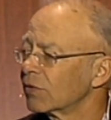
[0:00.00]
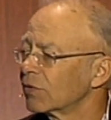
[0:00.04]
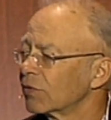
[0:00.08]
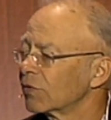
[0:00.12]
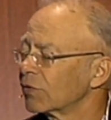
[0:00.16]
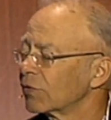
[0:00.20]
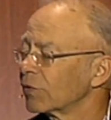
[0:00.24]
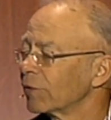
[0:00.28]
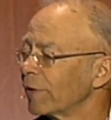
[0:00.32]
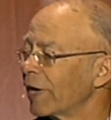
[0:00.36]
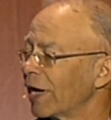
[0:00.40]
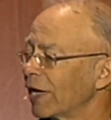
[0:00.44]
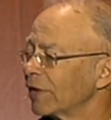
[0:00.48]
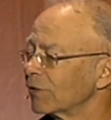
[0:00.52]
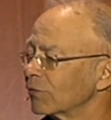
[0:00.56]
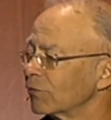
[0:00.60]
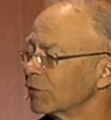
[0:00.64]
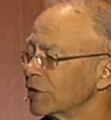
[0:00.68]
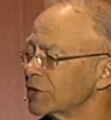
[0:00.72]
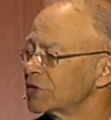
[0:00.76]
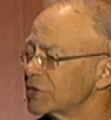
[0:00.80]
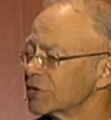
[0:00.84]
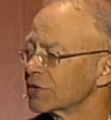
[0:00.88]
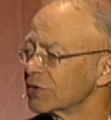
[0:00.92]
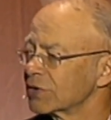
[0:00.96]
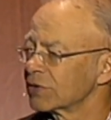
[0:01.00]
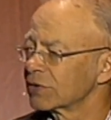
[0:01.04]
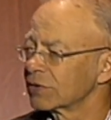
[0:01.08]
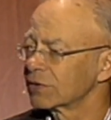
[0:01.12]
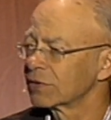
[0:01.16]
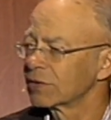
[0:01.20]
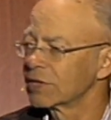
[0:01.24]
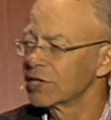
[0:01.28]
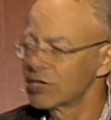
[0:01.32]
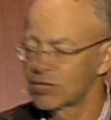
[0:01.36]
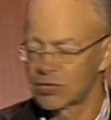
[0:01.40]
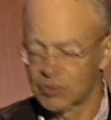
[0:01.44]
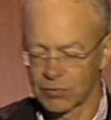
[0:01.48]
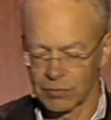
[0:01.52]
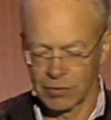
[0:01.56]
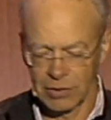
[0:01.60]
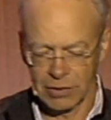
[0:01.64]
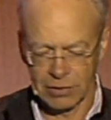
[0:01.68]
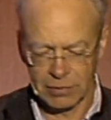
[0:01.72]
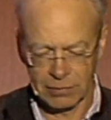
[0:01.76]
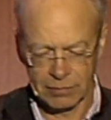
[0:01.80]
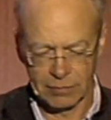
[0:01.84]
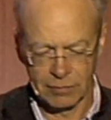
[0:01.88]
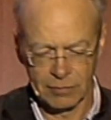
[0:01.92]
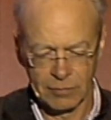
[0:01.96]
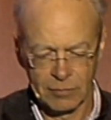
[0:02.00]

throughout recent history,